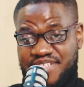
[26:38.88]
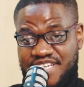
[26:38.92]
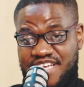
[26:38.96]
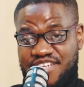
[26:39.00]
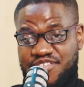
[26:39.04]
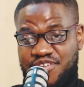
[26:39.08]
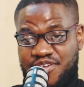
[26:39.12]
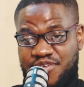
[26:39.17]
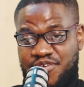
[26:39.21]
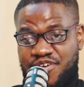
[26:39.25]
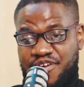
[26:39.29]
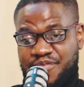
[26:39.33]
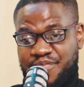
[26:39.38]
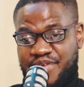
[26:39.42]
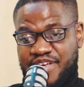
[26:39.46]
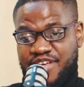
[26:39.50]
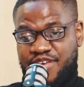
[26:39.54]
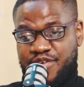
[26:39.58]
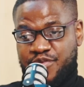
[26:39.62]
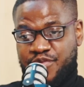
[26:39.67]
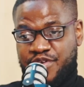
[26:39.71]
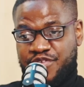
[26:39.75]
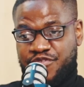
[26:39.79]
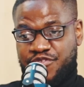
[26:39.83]
actually God
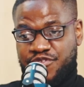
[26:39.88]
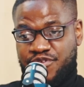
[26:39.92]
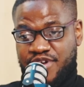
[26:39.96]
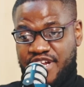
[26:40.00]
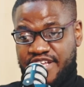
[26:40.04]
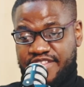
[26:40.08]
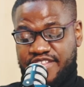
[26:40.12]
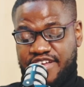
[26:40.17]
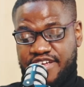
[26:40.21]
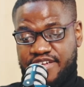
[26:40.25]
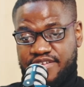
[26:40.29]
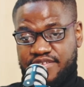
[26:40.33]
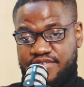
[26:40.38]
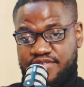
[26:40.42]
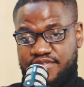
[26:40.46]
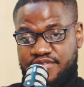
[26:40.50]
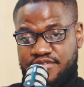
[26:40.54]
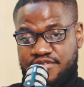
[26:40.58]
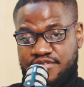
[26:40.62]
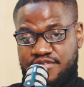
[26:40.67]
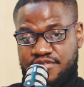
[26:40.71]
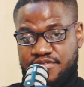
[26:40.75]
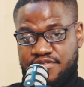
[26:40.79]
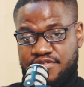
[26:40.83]
making a way for you like that.
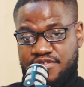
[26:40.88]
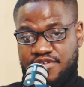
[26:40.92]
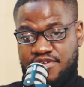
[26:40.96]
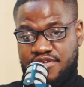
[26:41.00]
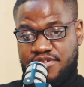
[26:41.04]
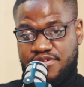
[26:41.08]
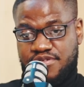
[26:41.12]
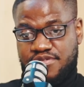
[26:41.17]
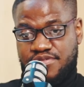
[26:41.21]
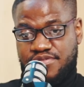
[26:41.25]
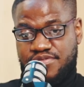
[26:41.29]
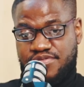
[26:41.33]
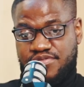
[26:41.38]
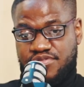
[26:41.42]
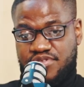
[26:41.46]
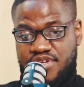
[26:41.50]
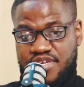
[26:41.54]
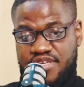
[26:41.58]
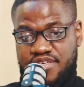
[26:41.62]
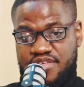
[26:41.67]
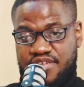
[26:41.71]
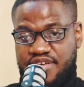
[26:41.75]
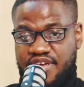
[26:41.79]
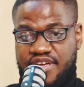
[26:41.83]
It's
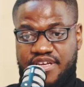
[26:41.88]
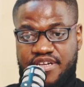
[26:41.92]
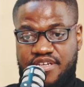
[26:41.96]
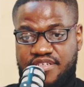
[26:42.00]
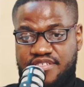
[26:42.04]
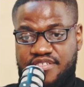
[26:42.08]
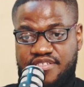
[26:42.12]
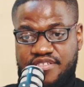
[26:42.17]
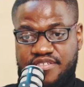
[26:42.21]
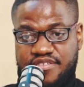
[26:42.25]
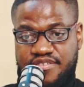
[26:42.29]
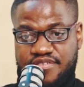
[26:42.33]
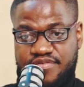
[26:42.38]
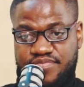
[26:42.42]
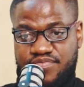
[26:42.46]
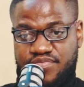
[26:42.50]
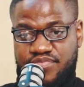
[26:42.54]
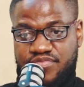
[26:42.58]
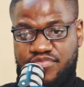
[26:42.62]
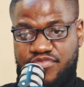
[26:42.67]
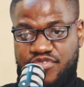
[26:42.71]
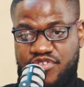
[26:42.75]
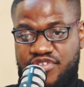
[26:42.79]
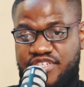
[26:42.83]
like, hey, listen,
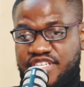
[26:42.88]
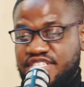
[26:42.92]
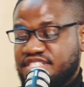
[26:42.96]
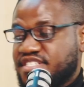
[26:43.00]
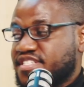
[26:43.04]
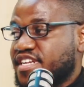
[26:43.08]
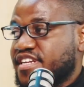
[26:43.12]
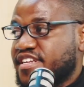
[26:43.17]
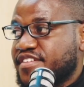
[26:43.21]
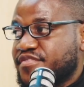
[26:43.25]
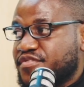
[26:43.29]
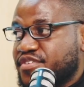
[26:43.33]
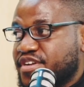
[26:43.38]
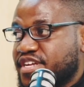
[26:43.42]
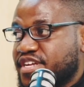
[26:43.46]
you did study for